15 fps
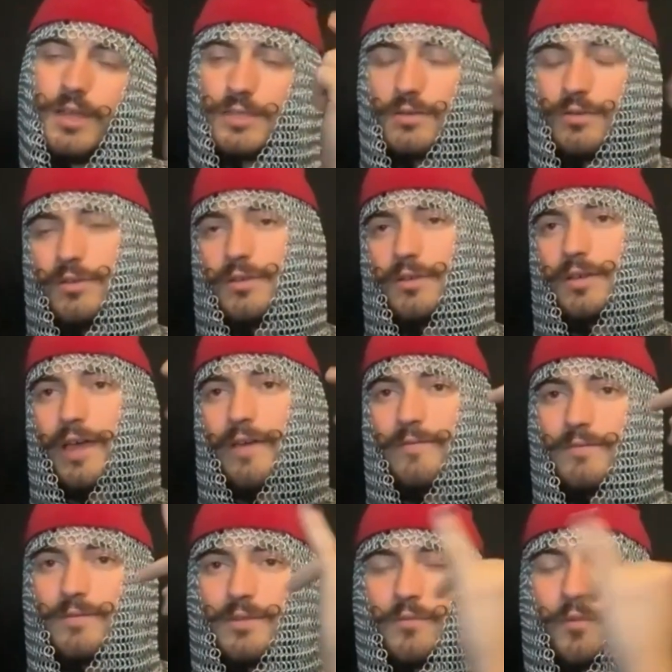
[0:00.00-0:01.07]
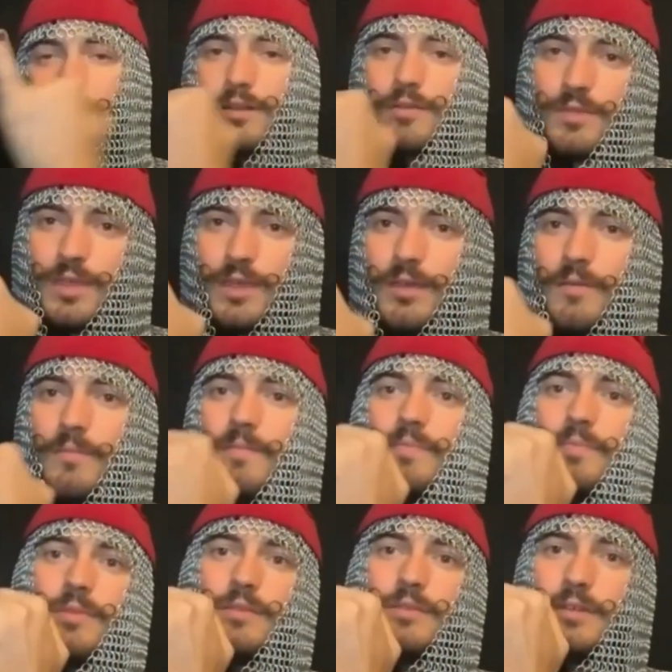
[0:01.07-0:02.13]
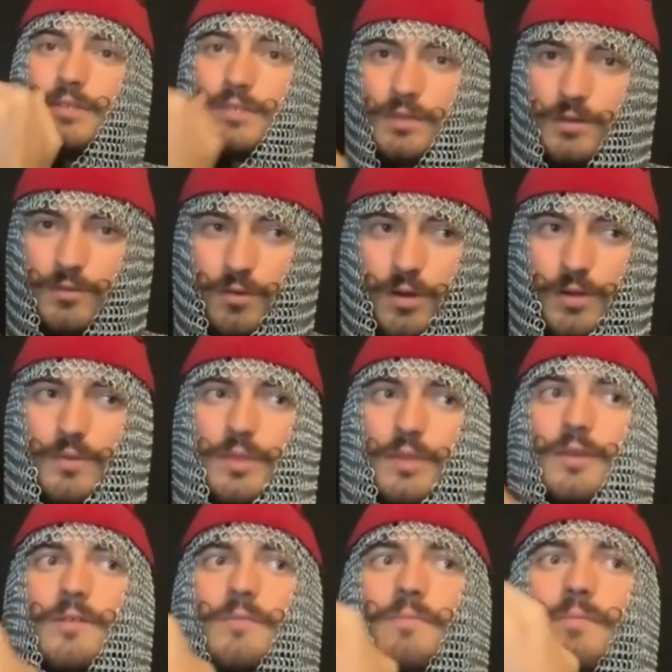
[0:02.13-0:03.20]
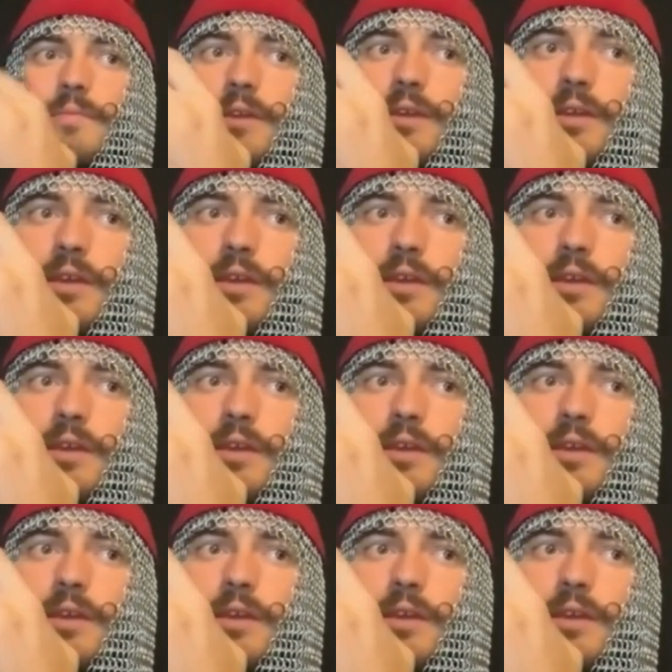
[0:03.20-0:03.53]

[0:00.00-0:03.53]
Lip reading: it's cool to have worked with him, to continue to work with him,